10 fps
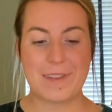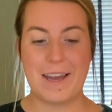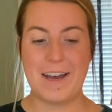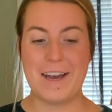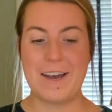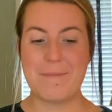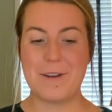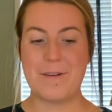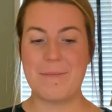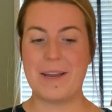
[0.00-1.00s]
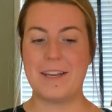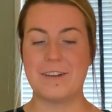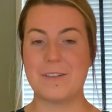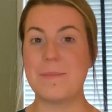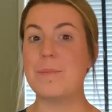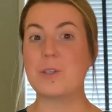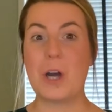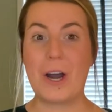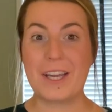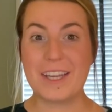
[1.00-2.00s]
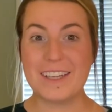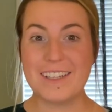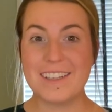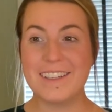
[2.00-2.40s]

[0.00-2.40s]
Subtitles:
I might hear some people talking.